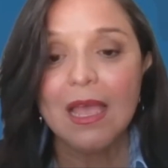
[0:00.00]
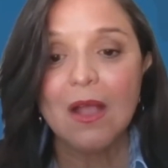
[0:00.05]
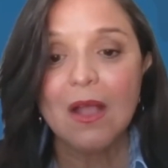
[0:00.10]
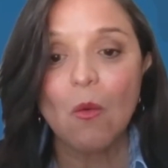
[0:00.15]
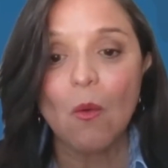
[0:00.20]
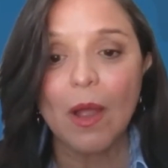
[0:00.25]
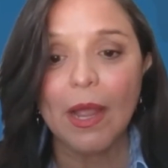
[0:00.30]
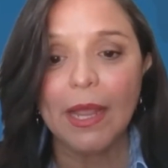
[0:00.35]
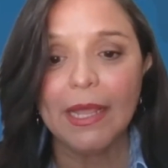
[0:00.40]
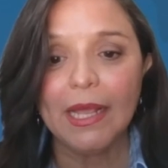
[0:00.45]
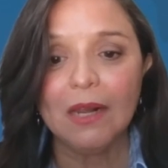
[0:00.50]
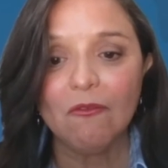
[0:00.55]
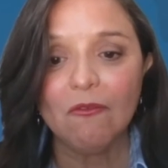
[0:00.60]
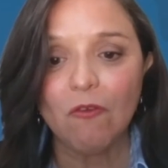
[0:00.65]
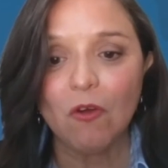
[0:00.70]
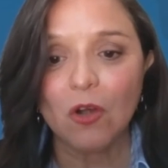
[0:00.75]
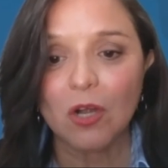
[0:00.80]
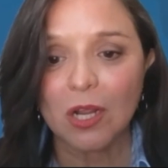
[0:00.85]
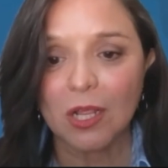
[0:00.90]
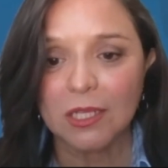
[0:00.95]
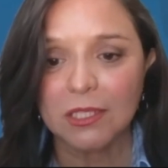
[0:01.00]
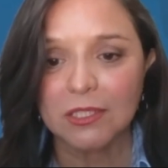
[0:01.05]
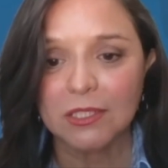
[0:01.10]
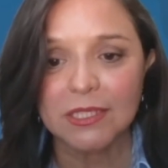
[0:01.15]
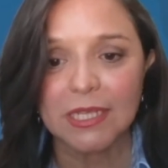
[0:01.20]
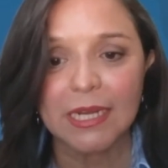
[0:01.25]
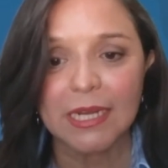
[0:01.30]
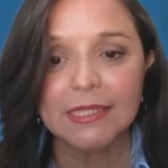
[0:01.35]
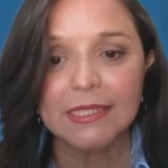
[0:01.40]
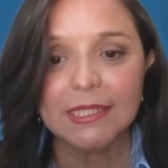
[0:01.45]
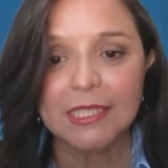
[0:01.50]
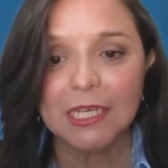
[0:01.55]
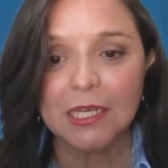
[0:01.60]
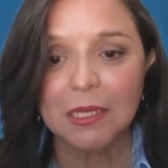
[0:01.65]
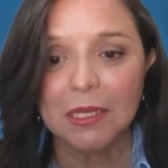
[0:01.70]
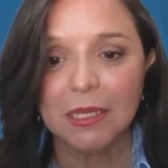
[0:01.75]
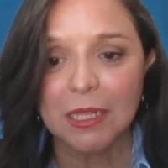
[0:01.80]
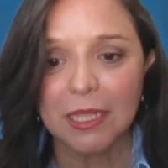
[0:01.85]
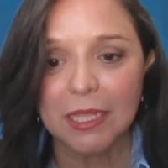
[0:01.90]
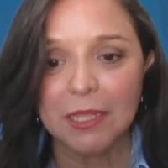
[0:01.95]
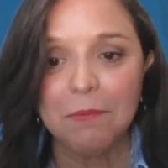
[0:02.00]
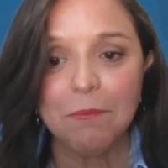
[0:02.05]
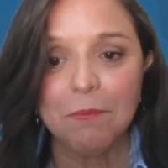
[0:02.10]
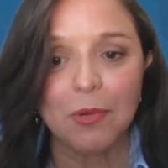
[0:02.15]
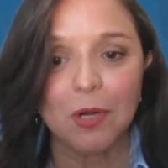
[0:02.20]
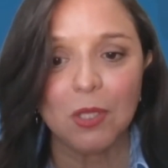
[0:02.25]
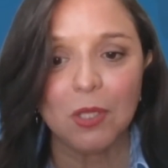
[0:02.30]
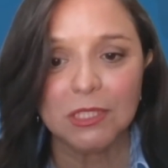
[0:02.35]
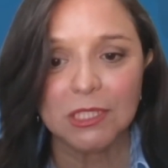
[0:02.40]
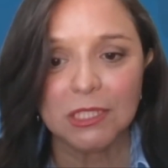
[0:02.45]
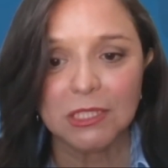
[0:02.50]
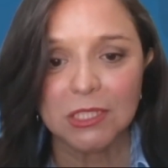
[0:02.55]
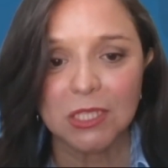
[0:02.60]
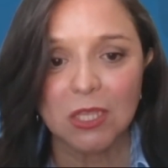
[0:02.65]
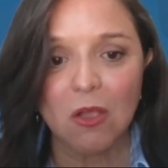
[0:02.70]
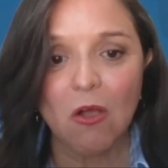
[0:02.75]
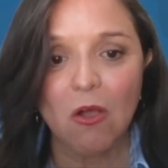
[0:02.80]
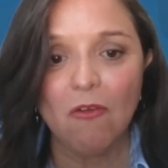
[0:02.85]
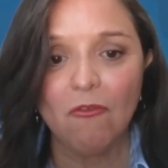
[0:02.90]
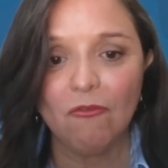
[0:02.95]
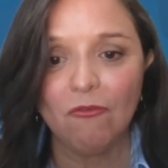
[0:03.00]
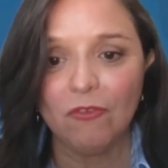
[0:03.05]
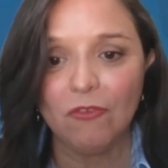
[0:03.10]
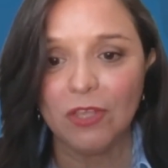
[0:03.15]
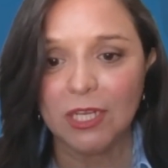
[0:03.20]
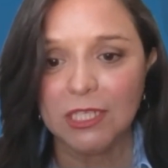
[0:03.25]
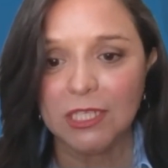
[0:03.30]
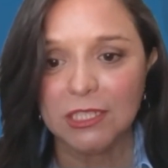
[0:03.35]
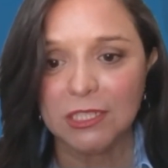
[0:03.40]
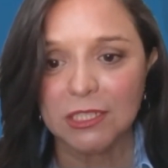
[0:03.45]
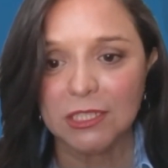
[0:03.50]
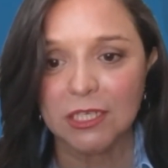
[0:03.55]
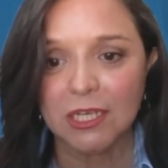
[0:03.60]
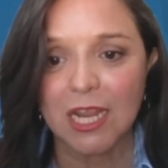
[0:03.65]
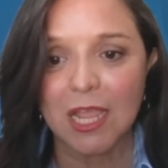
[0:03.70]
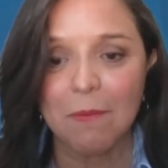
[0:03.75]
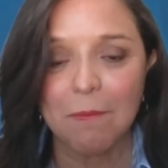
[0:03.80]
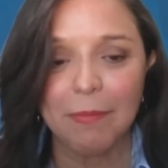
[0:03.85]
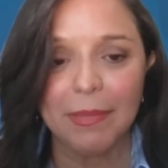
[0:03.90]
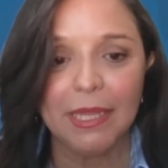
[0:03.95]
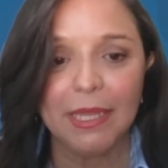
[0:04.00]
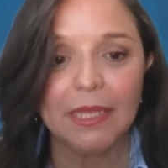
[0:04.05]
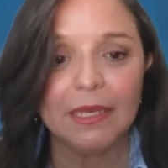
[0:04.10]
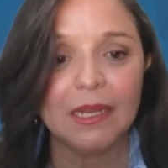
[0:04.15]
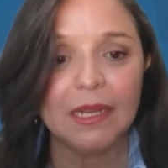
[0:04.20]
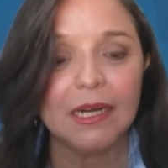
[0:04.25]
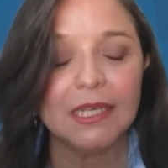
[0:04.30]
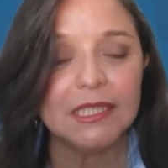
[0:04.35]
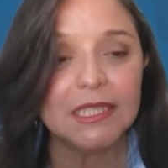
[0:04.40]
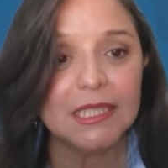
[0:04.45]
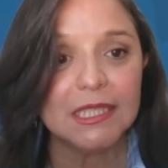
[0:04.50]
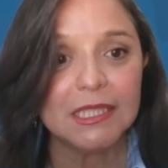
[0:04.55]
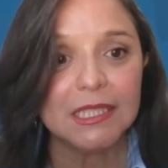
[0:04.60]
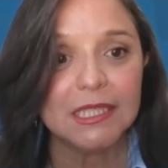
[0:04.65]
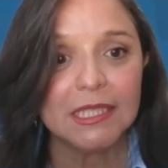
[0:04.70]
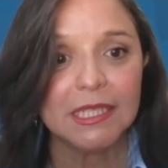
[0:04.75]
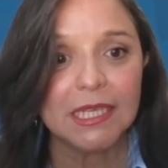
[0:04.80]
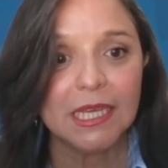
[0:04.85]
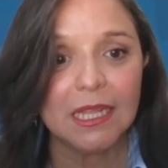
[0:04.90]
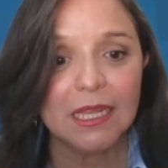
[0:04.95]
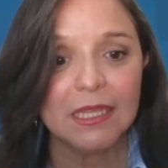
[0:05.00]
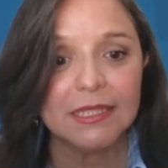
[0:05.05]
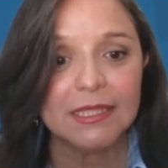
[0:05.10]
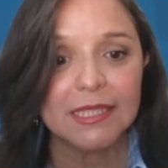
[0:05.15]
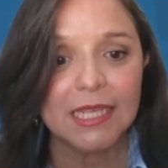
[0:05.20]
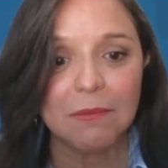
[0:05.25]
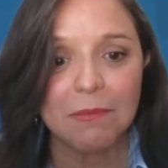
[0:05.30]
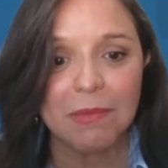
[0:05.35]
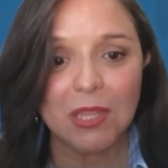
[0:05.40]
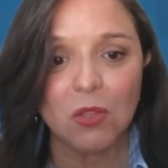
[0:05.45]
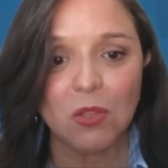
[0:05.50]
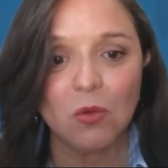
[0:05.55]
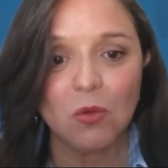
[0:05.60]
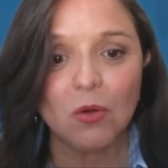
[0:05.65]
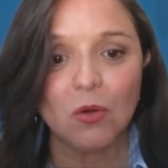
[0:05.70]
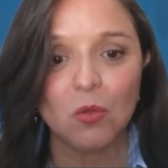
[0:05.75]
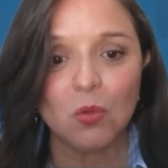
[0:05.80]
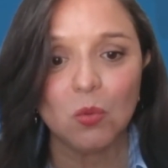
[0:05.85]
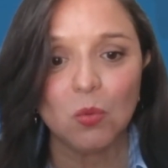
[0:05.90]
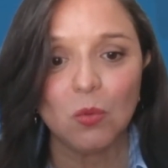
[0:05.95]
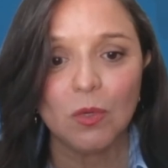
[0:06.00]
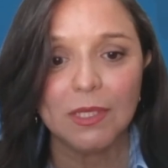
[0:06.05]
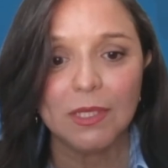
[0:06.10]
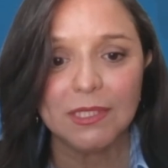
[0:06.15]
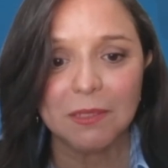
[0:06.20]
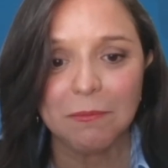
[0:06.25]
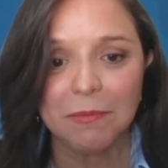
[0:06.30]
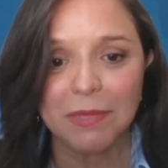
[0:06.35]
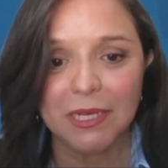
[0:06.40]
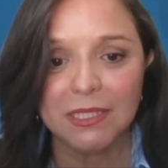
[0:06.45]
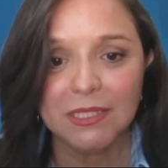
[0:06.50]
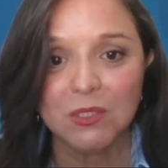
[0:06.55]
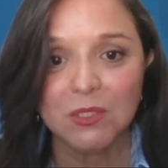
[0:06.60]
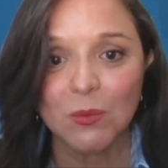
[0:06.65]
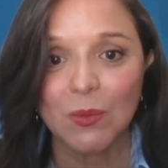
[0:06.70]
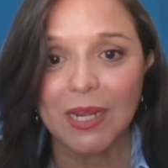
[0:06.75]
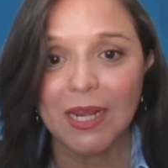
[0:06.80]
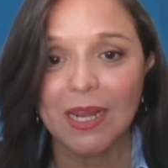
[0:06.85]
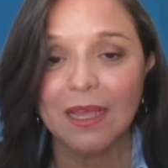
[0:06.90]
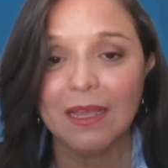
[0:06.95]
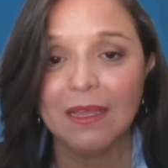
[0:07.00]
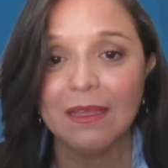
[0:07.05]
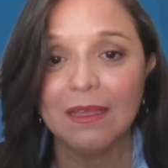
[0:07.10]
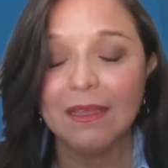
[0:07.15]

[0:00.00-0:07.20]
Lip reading: while 4 countries are still in process of finishing their campaign, Argentina, El Salvador, Honduras, and Venezuela.